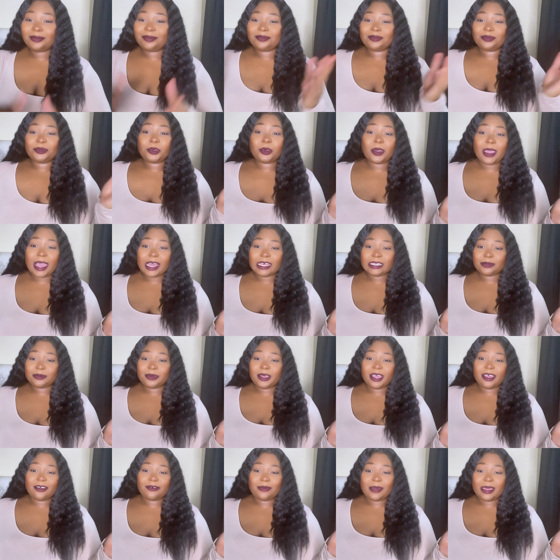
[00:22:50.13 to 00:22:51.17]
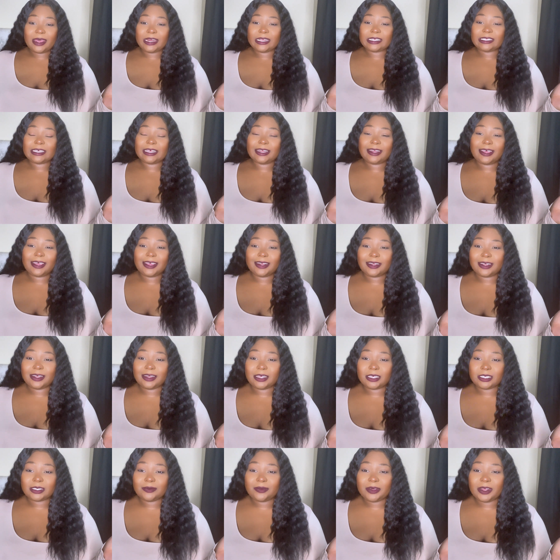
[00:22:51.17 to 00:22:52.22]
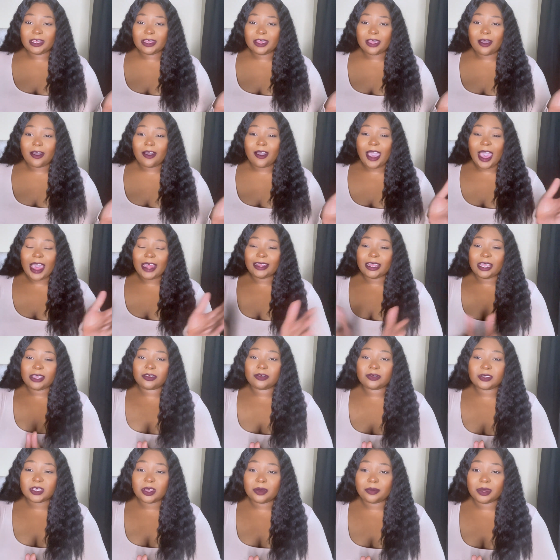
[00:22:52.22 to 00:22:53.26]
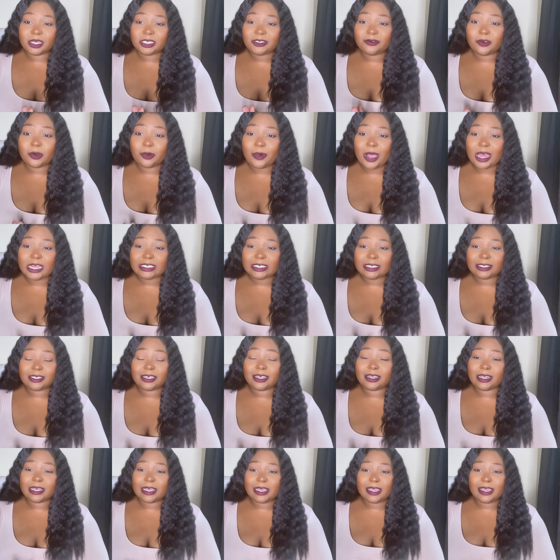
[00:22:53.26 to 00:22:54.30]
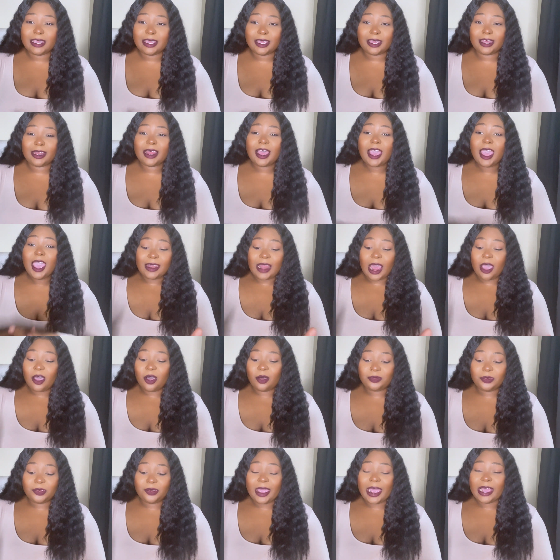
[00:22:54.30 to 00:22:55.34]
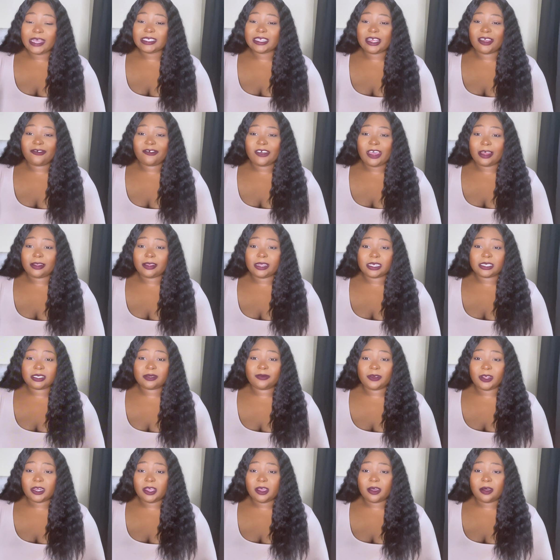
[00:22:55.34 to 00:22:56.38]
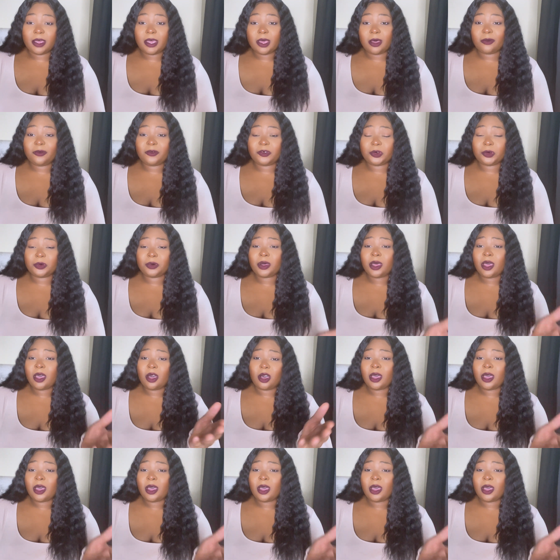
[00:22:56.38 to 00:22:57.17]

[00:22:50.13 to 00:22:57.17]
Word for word: You guys, we have made it to the end of this video. I thank you so much for watching to the end. I hope you guys have found this video helpful.